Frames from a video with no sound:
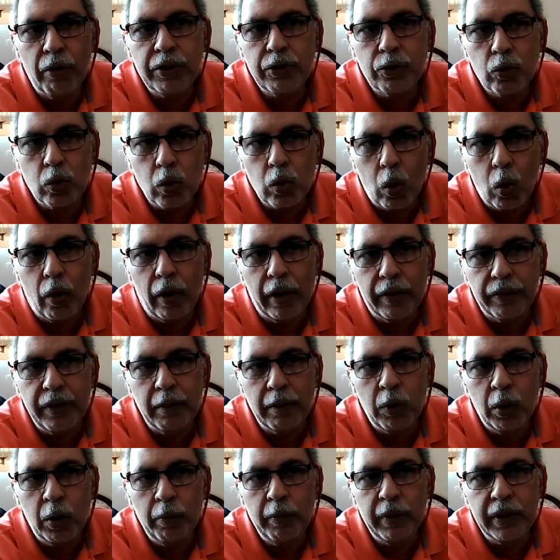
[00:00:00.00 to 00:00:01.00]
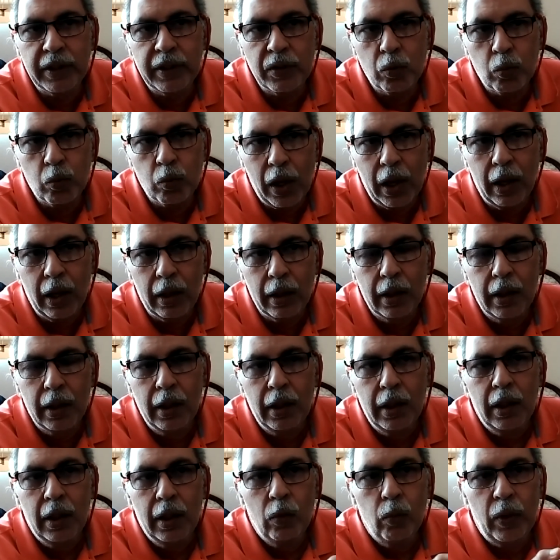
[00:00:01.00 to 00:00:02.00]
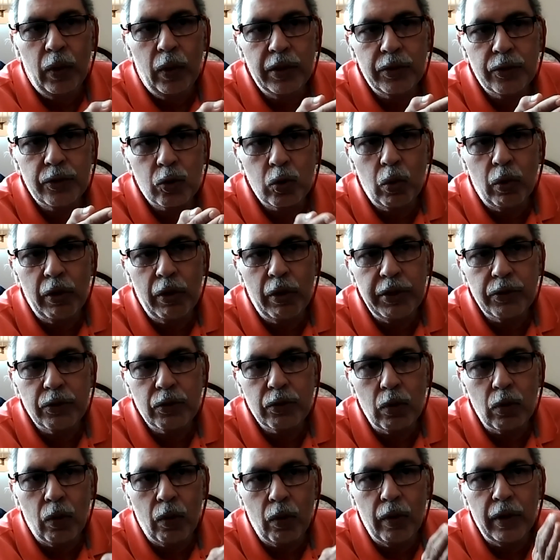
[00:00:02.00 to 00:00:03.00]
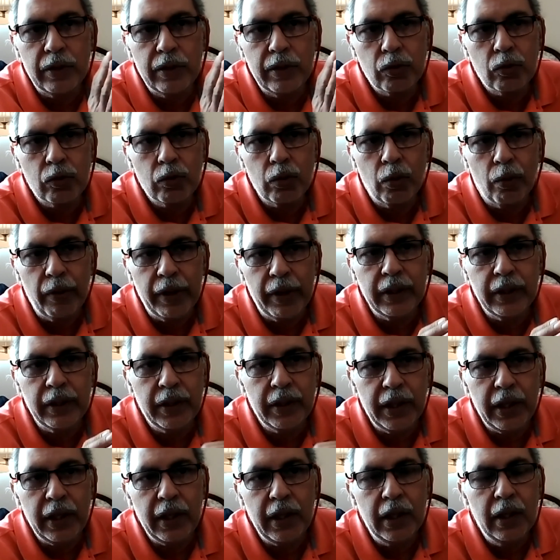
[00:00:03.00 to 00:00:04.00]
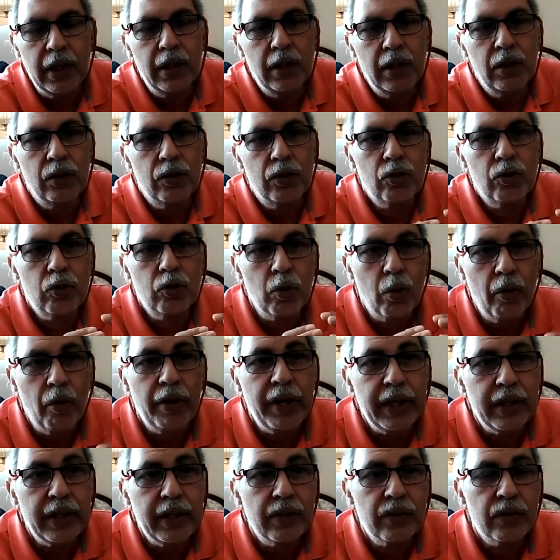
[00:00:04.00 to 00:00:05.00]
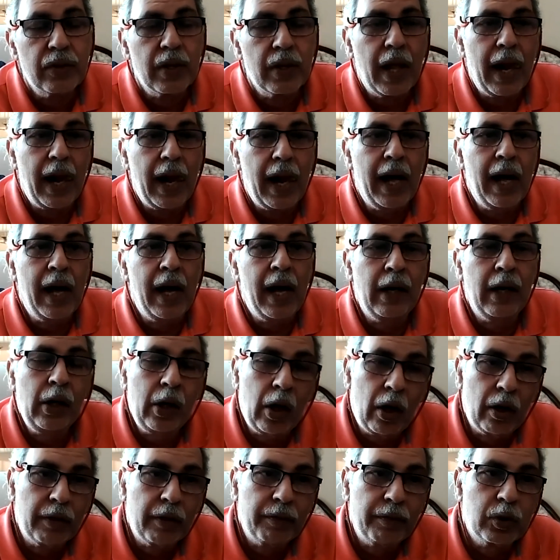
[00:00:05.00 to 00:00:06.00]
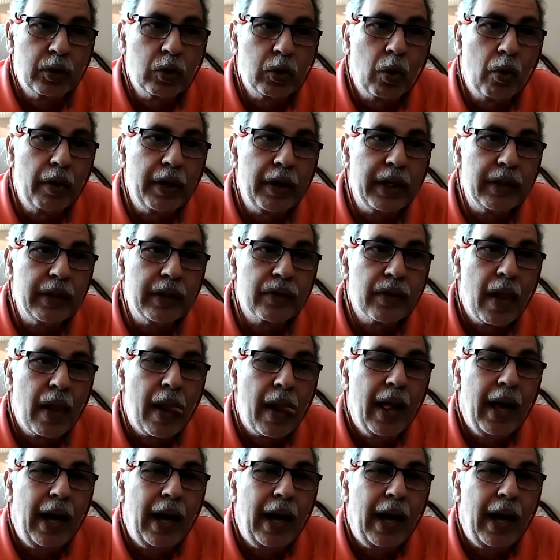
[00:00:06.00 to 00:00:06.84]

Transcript: store at the moment as well, where a story store is storing the stories, a lot of stories,